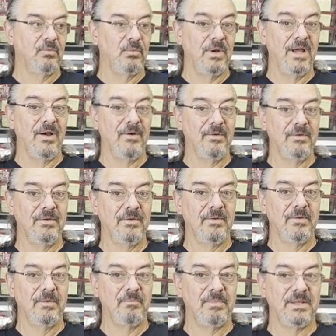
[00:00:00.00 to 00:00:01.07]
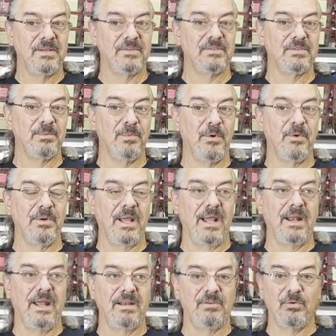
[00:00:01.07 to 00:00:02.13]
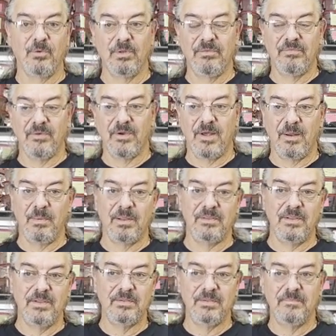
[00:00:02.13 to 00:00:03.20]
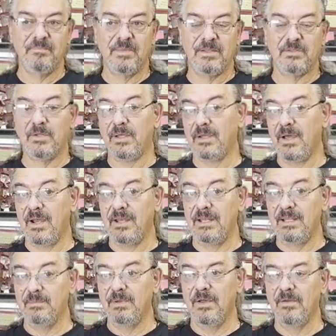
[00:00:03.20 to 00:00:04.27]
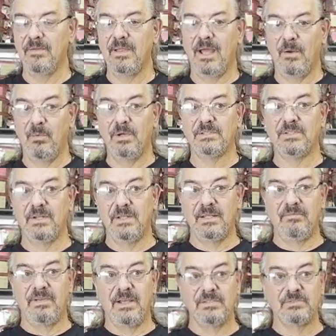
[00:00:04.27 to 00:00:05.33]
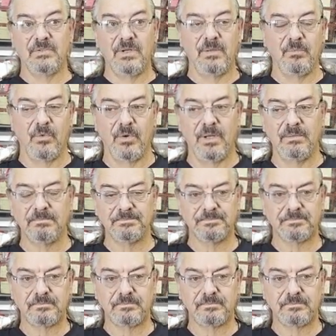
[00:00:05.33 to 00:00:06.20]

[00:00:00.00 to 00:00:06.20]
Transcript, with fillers: Well, because tomorrow night I totally forgot about this until I got an email. I was going to leave yesterday morning.